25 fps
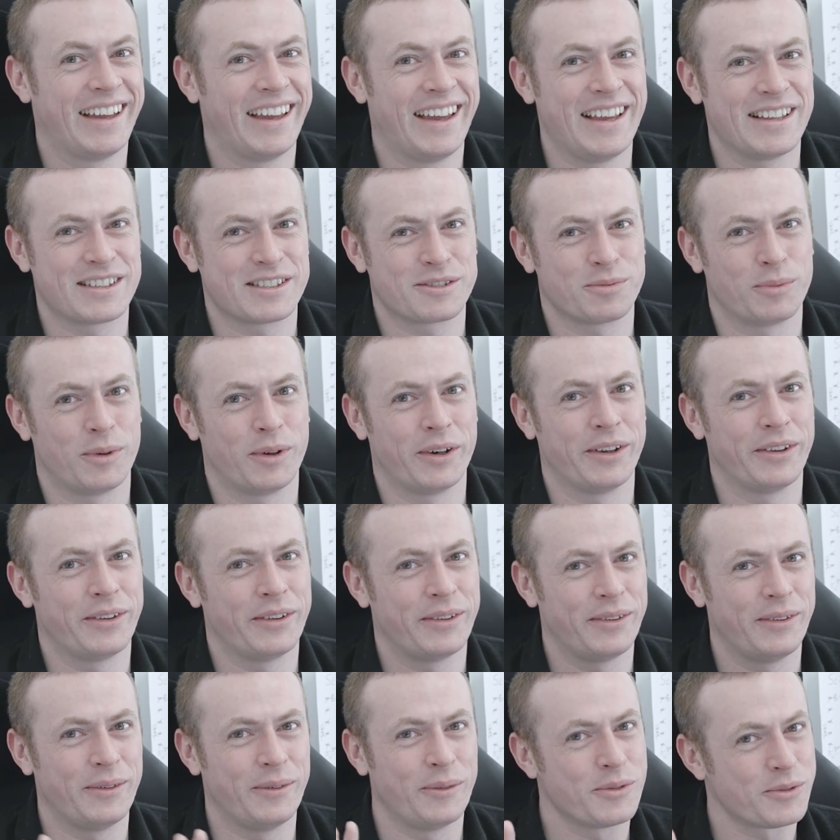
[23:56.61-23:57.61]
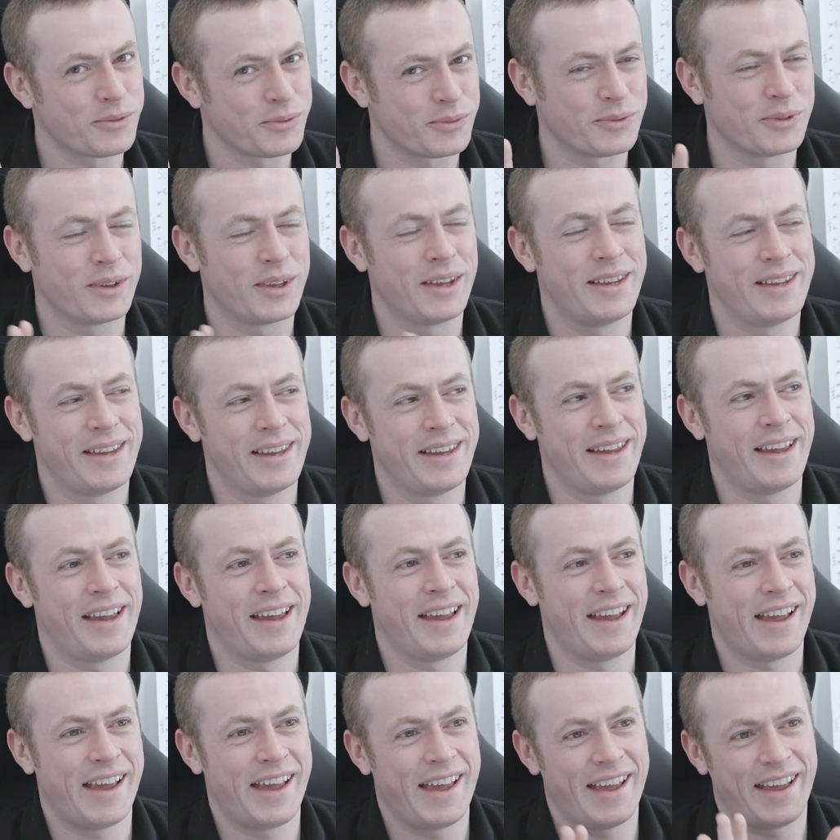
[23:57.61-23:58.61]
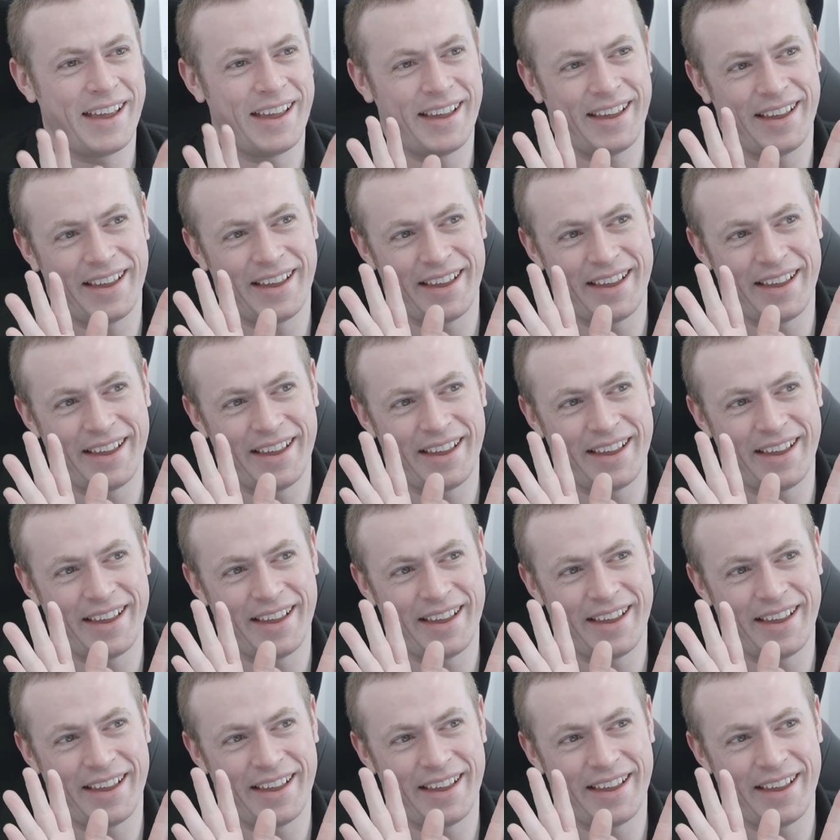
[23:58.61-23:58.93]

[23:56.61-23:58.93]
It's one of it's, it, it.